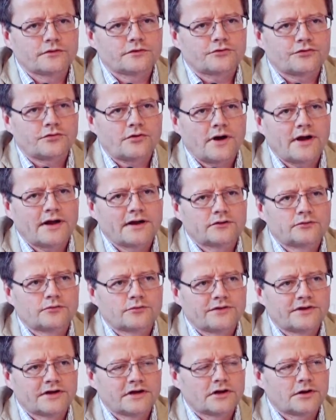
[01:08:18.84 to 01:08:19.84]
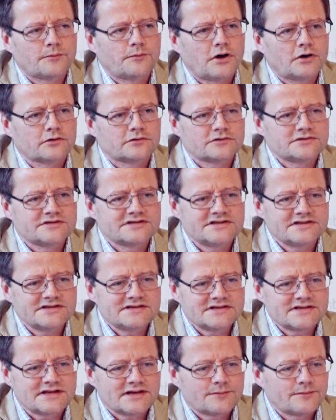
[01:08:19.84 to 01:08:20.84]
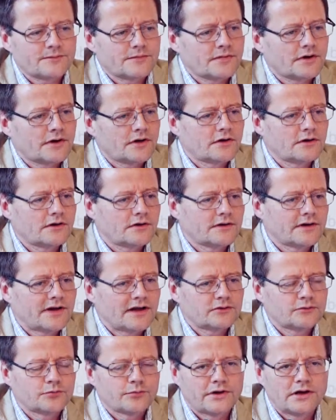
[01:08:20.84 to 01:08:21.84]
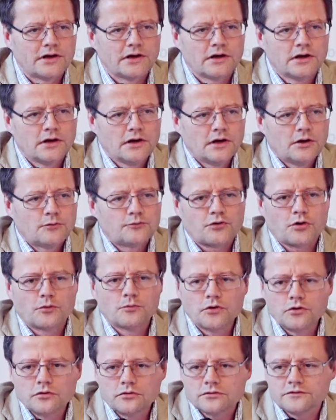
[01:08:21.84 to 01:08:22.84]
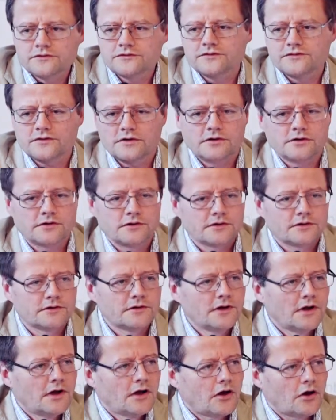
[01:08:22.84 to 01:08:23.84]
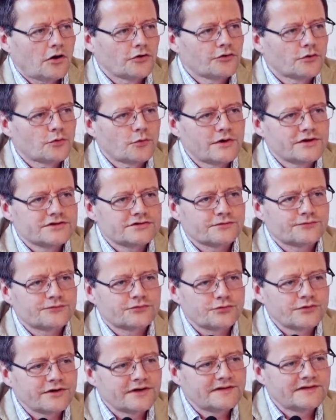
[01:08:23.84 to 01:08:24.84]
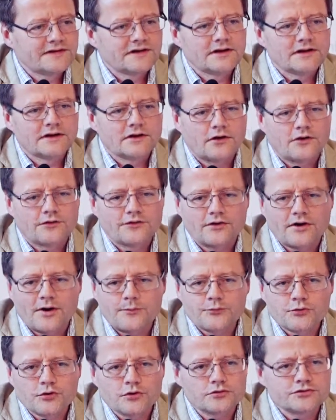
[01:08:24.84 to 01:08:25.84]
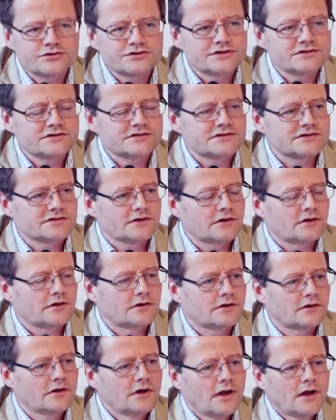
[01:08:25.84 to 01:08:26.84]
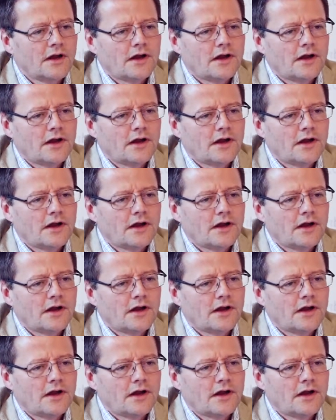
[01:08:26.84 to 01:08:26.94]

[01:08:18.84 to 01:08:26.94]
trying to think about a system that will promote other ways of treating, other approaches, the